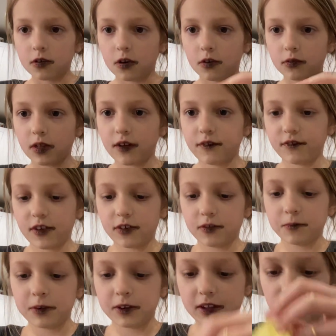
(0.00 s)
Oh, that
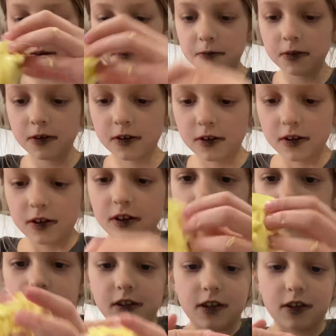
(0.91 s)
failed big time.
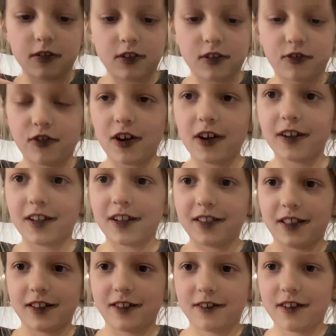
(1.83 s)
Here, let's try
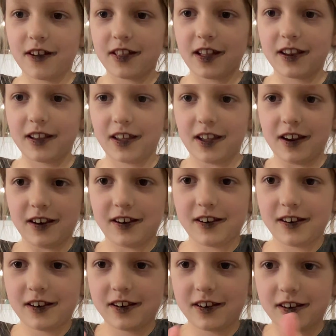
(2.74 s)
again. Let's try that again.
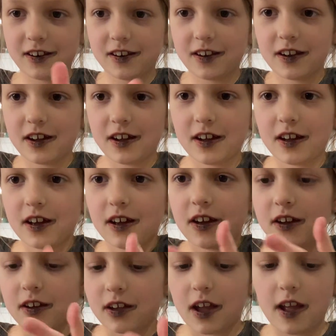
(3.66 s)

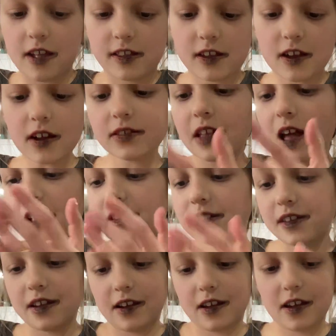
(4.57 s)
Okay, it's not that
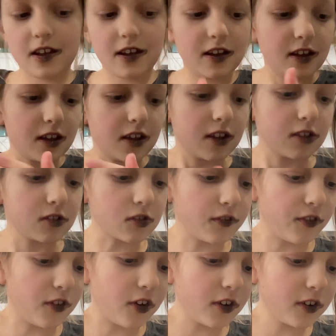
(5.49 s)
sticky
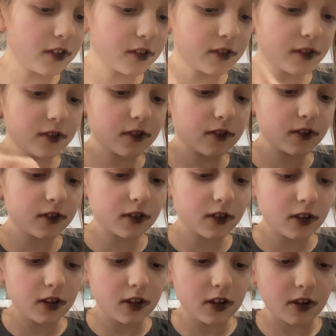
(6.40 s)
so far.
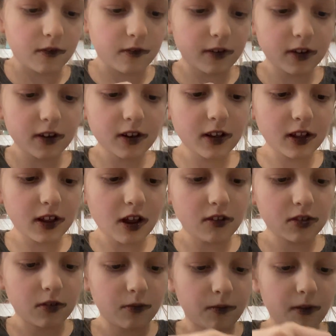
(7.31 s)
Here, we're going to get
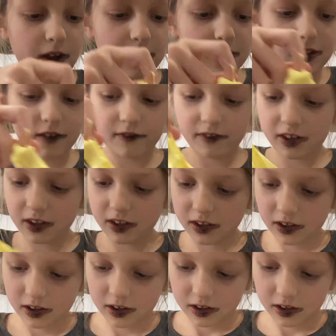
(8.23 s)
out the rest of it.